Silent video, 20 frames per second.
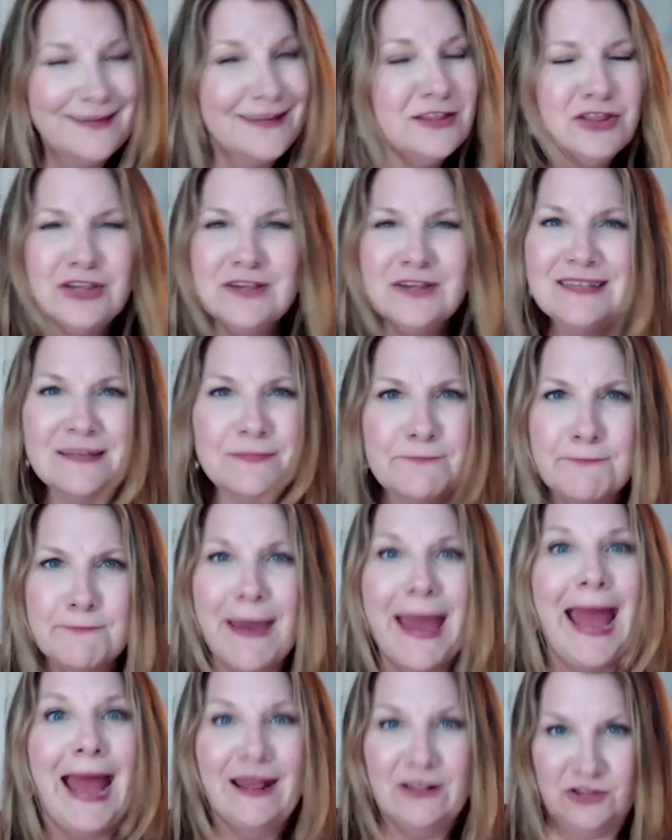They just
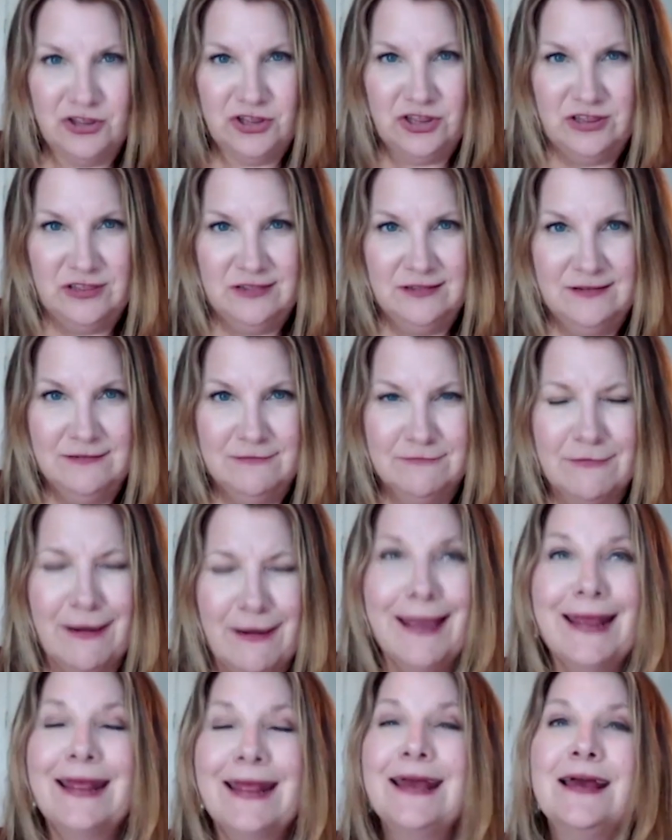match,
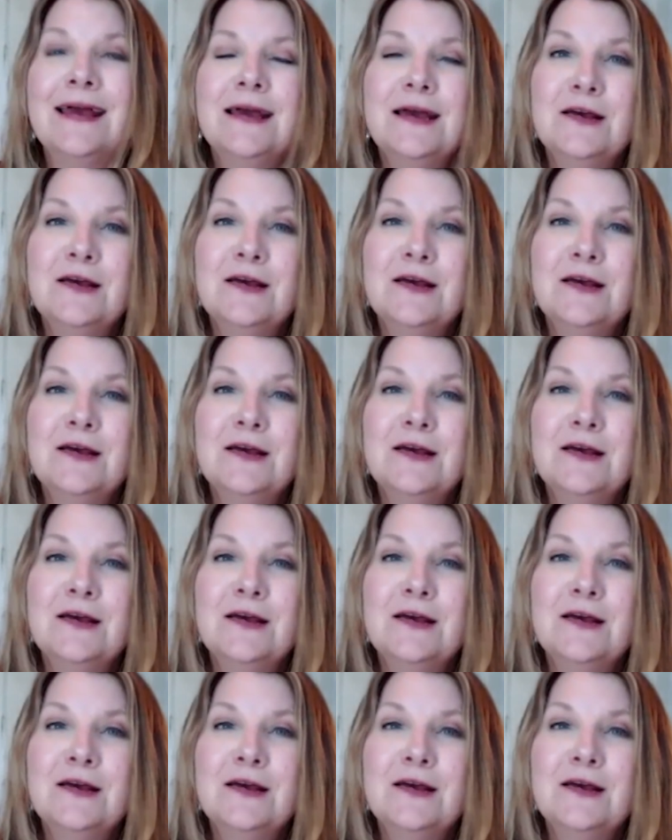right?